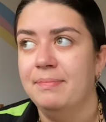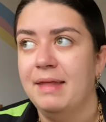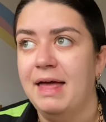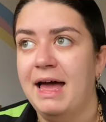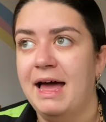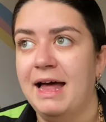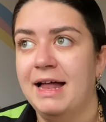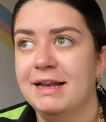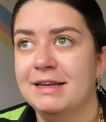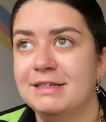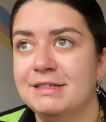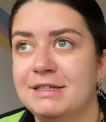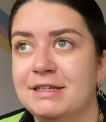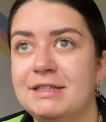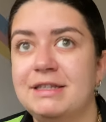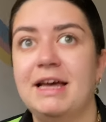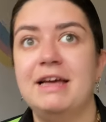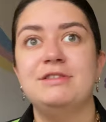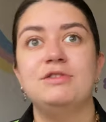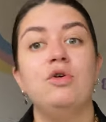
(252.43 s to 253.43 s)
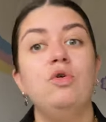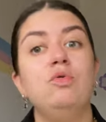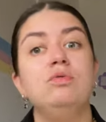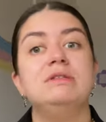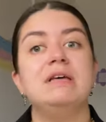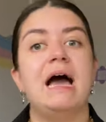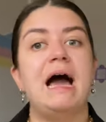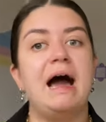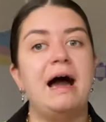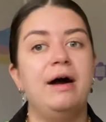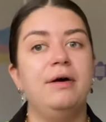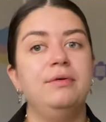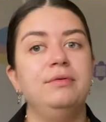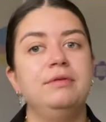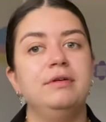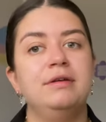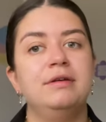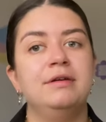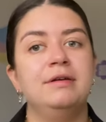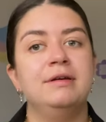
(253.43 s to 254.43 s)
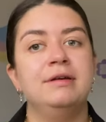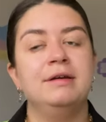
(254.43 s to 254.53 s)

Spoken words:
And that is all down.